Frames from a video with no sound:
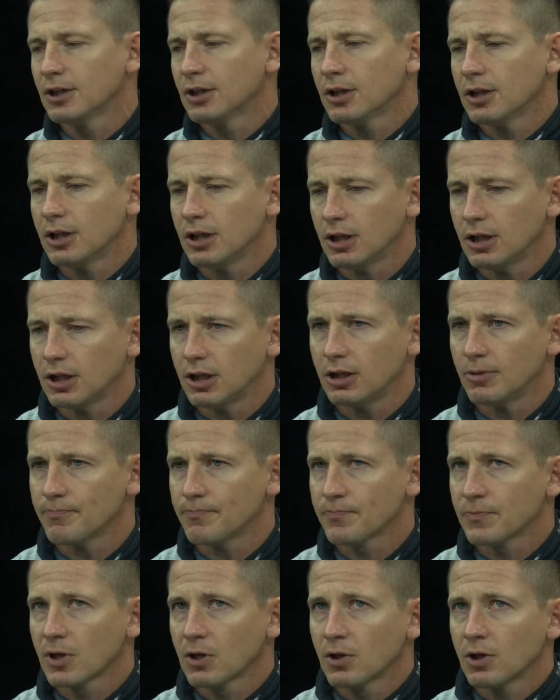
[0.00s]

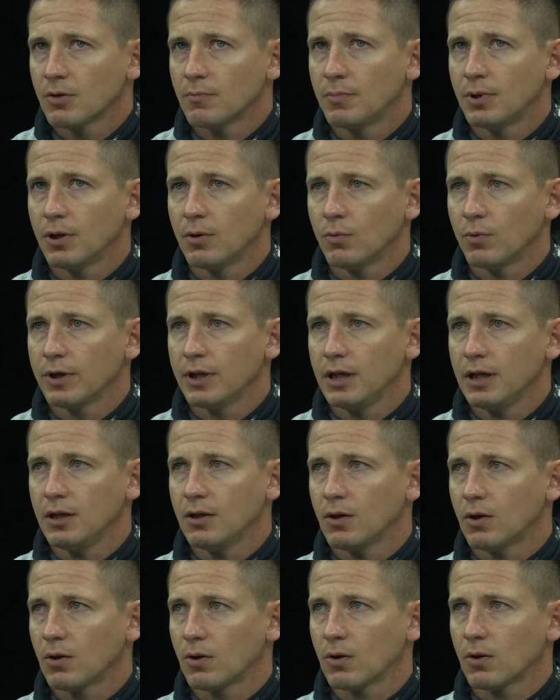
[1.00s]
But
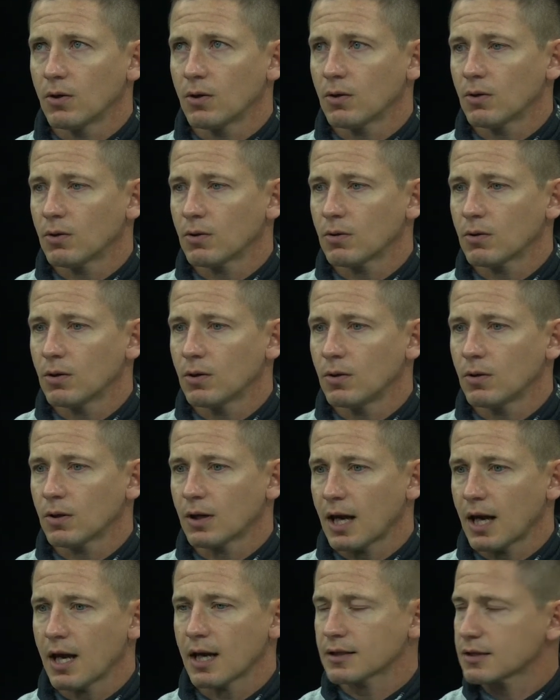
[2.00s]
we
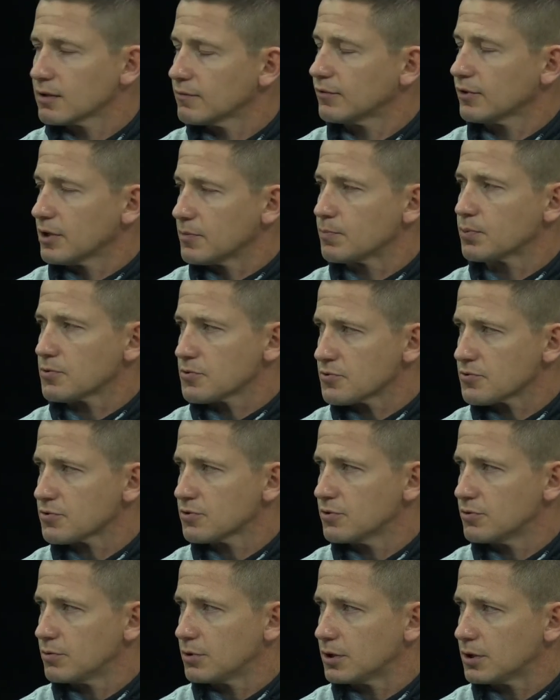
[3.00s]
are actively
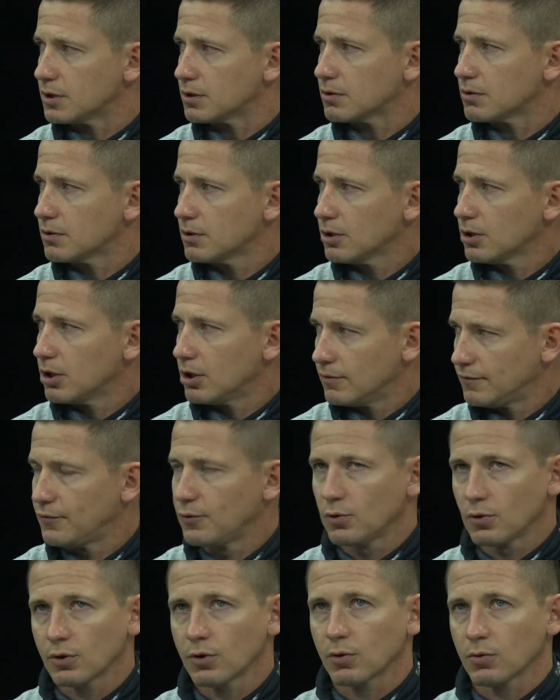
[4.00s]
pursuing a
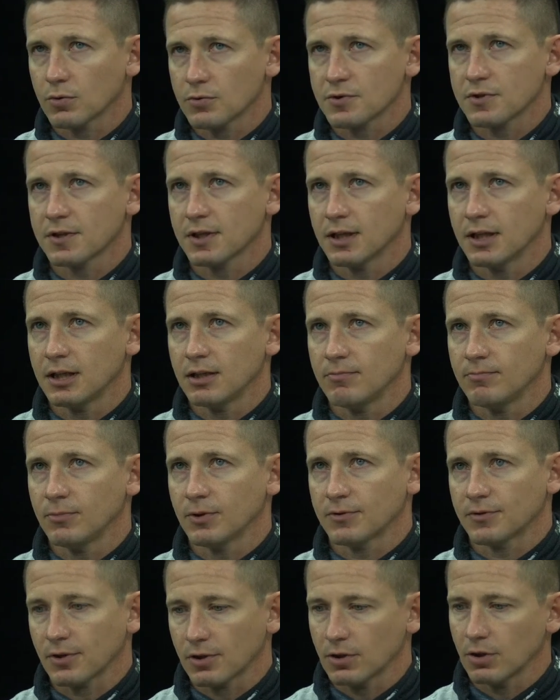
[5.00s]
full girls team
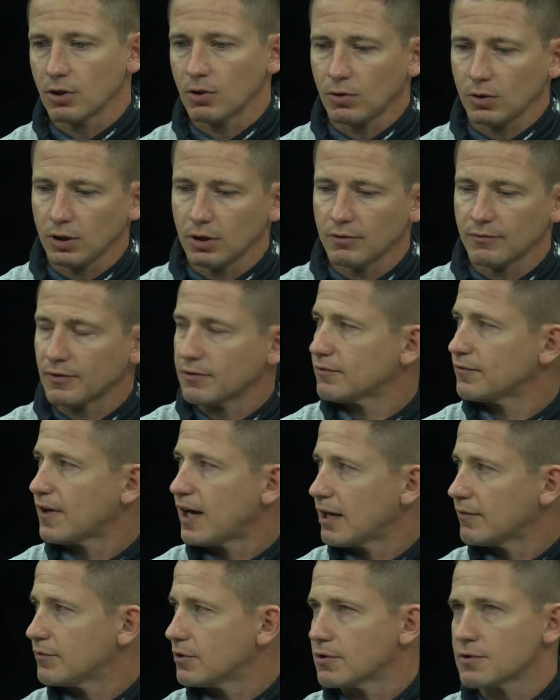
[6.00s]
with the goal of in
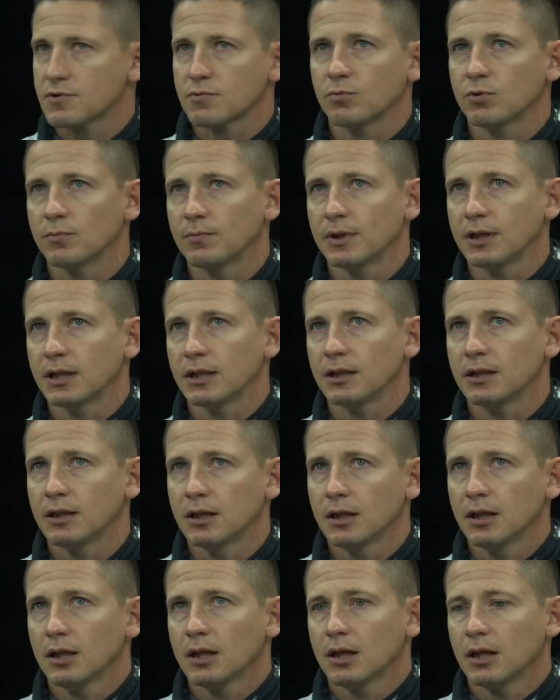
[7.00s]
5 years we'll be.
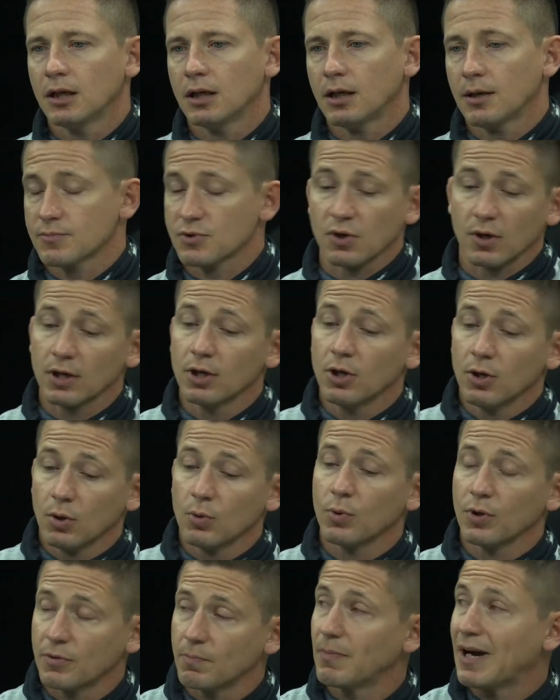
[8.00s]

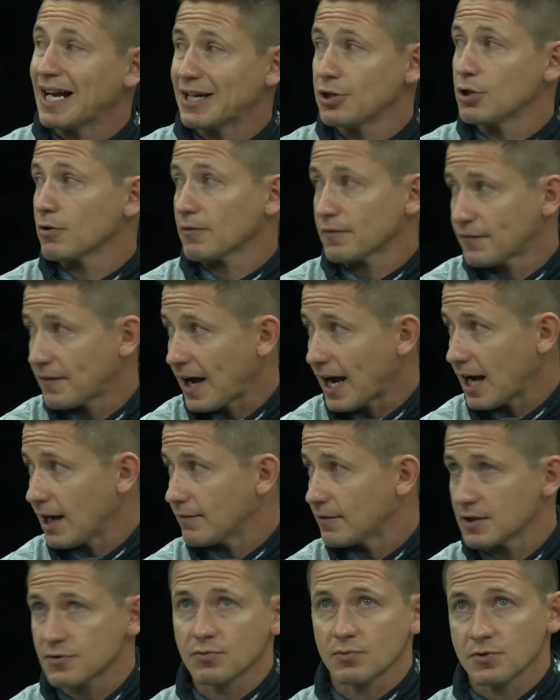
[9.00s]
By year
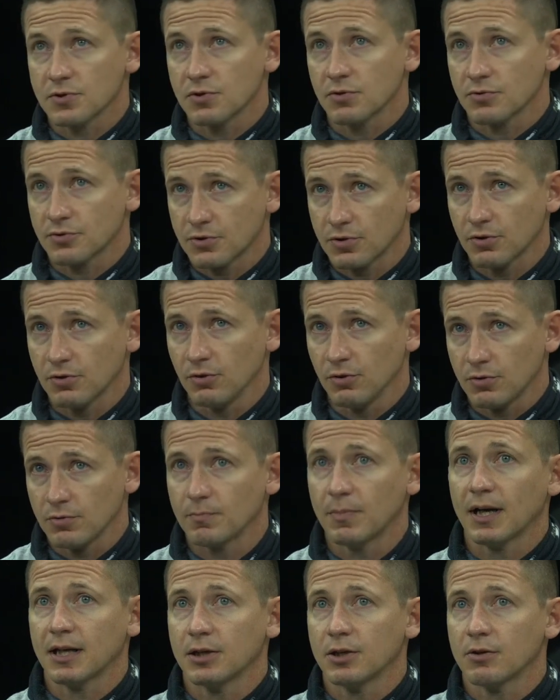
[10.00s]
5. This was year 2.
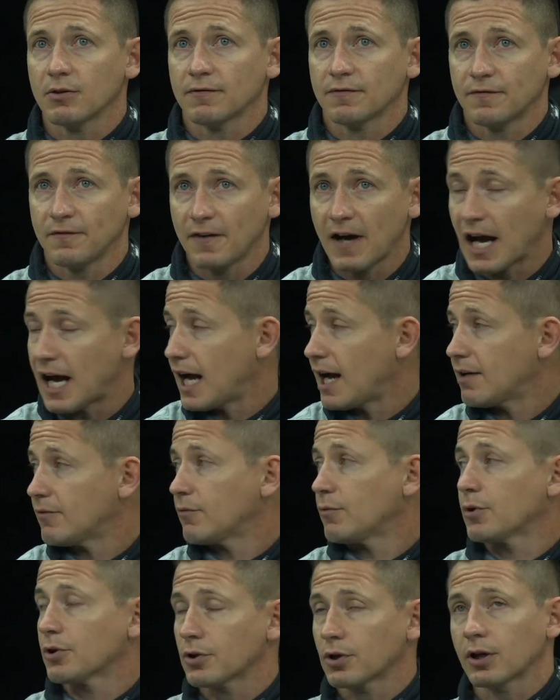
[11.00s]
By year
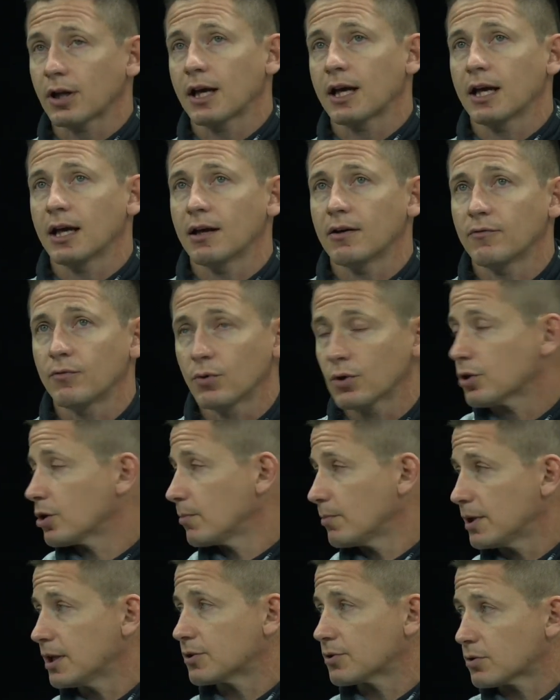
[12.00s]
5, we're going
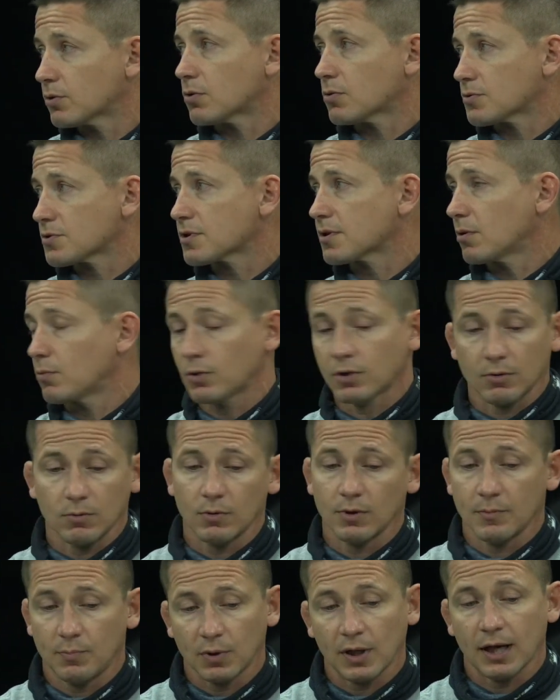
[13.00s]
to be at the girls state.
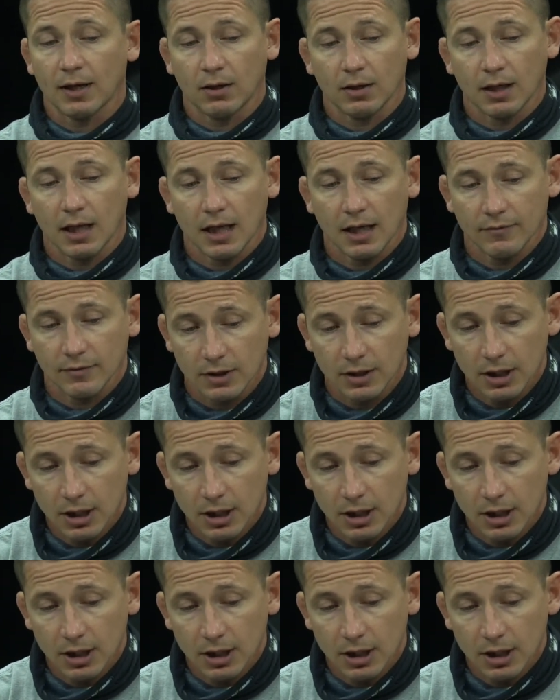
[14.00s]
We plan on having,